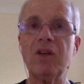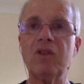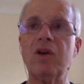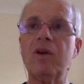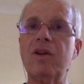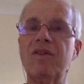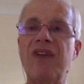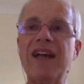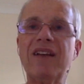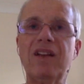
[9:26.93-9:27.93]
So the
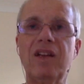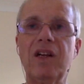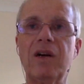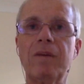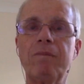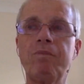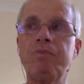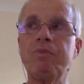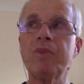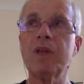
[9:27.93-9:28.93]
fact that their
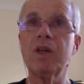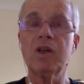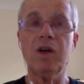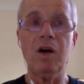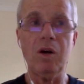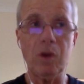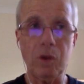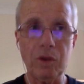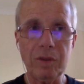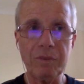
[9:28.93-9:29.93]

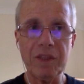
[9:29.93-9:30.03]
code